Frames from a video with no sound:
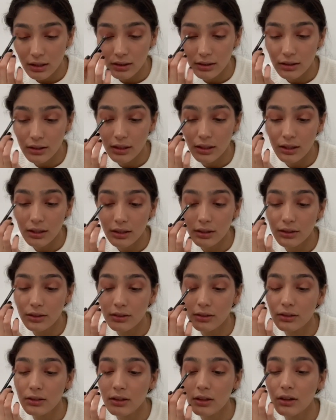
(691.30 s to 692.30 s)
There
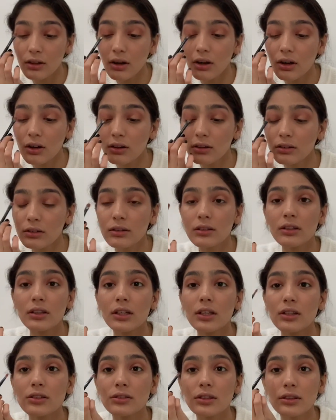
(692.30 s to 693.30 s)
we go.
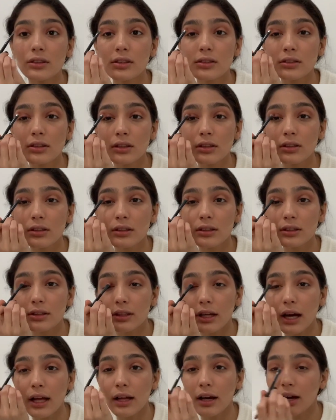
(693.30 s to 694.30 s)
So it doesn't look
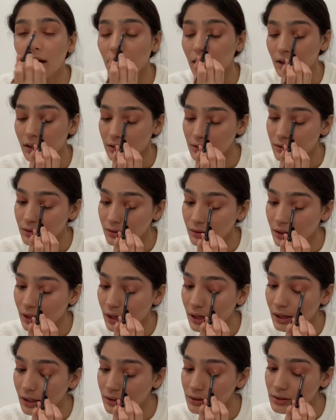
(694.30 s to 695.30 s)
that hard,
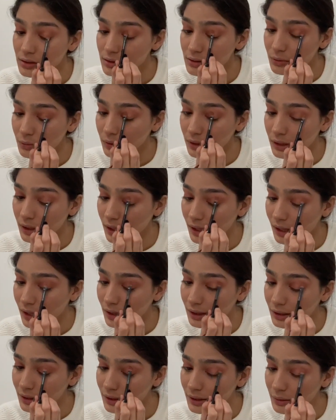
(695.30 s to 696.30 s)
okay? I just want a
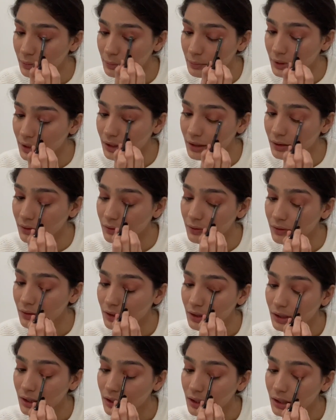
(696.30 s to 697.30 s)
little bit of
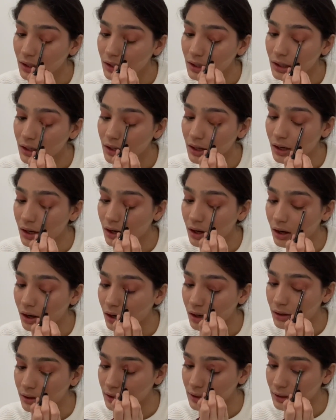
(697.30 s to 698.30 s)

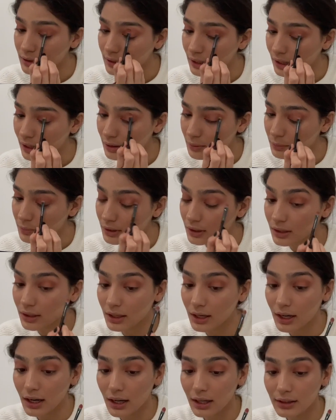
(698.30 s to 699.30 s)
color in there, but
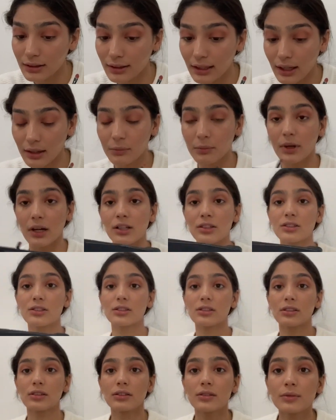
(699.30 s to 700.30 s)
not that much.
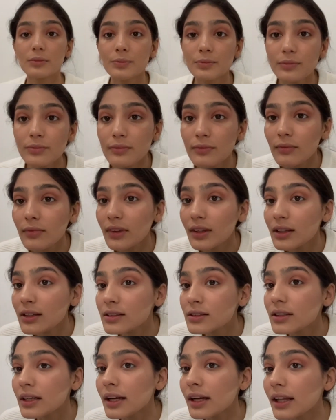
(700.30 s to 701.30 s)

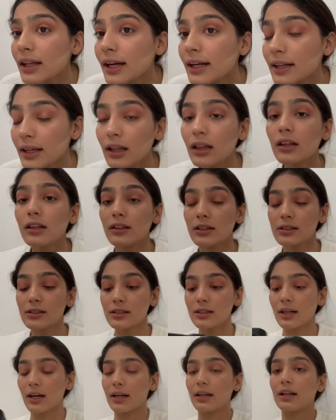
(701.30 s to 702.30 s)
See, like it looks
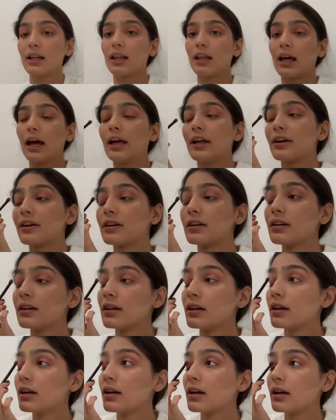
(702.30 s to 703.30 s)
kind of lighter.
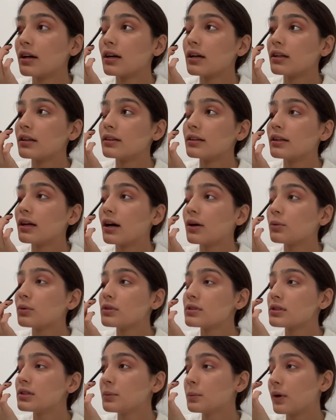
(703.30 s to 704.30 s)
That
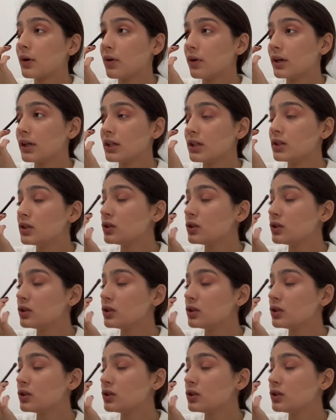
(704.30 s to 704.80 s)
was the point.